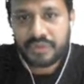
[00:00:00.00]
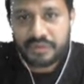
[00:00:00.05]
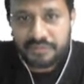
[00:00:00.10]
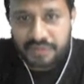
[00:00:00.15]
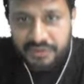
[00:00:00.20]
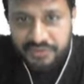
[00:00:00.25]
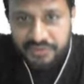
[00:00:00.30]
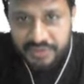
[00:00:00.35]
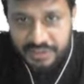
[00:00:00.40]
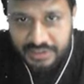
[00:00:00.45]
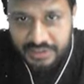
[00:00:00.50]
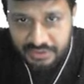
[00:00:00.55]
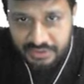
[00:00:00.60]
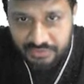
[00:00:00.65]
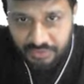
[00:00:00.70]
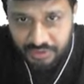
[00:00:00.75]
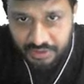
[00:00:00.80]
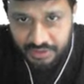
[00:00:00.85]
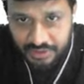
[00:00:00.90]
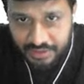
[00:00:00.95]
First signal is
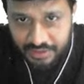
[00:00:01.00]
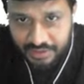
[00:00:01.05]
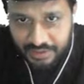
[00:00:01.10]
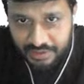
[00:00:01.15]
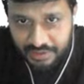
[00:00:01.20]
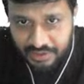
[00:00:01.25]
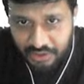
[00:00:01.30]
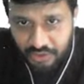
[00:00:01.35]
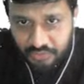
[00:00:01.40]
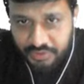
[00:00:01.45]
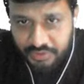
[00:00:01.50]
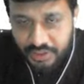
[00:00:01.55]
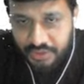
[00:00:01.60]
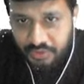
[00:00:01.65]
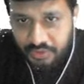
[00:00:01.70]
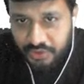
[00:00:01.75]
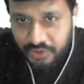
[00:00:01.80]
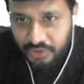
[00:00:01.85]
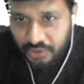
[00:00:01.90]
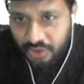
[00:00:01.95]
what? N. How we are
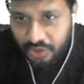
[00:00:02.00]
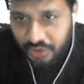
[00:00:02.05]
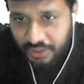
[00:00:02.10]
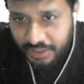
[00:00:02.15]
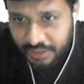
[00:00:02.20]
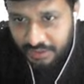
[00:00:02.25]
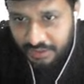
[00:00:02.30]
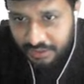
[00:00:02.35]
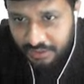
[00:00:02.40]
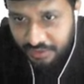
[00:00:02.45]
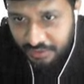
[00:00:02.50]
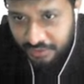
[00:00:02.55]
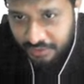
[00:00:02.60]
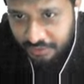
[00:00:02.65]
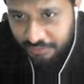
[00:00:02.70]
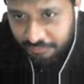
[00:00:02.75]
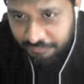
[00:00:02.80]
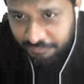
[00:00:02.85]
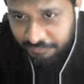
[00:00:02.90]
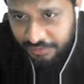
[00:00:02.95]
going to draw n?
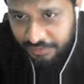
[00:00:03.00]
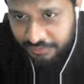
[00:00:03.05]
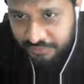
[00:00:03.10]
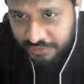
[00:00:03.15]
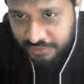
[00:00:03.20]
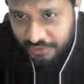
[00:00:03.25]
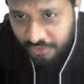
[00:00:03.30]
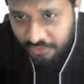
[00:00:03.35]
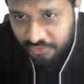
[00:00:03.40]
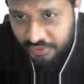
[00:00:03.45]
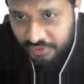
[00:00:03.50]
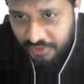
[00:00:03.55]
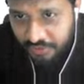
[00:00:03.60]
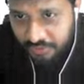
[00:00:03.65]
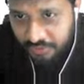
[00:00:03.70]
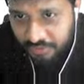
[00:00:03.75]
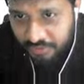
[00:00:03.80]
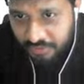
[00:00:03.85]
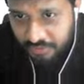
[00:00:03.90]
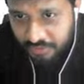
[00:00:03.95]
For 0
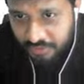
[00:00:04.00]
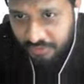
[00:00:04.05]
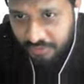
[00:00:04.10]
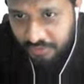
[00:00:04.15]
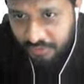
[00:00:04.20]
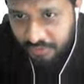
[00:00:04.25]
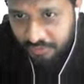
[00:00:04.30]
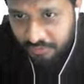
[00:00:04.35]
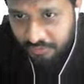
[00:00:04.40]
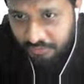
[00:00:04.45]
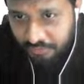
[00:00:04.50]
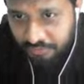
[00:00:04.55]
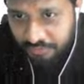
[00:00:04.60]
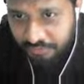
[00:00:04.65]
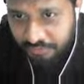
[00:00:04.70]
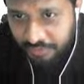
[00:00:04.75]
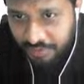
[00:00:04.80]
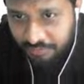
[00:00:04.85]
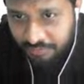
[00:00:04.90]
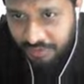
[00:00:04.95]
0,
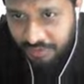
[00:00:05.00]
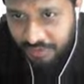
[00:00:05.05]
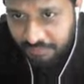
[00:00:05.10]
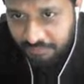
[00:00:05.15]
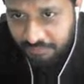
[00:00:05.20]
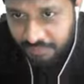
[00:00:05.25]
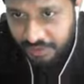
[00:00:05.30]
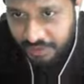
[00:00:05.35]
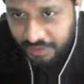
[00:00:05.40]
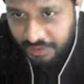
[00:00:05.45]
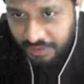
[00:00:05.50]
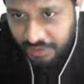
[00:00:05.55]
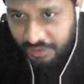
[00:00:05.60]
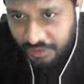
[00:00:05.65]
for 1 1,